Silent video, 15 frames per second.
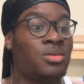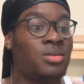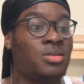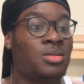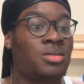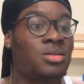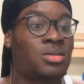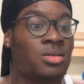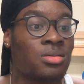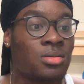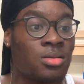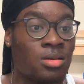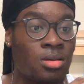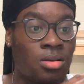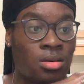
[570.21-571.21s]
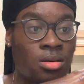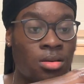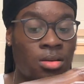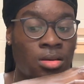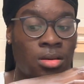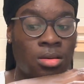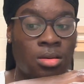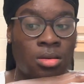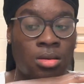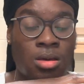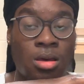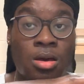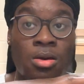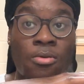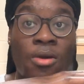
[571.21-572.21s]
is just to
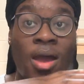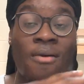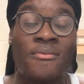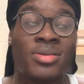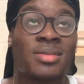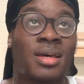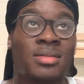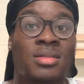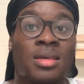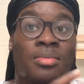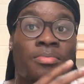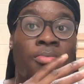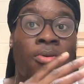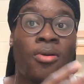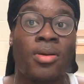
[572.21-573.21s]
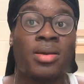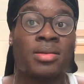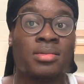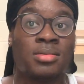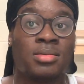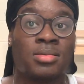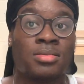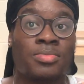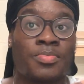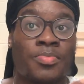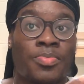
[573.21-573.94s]
emphasize the importance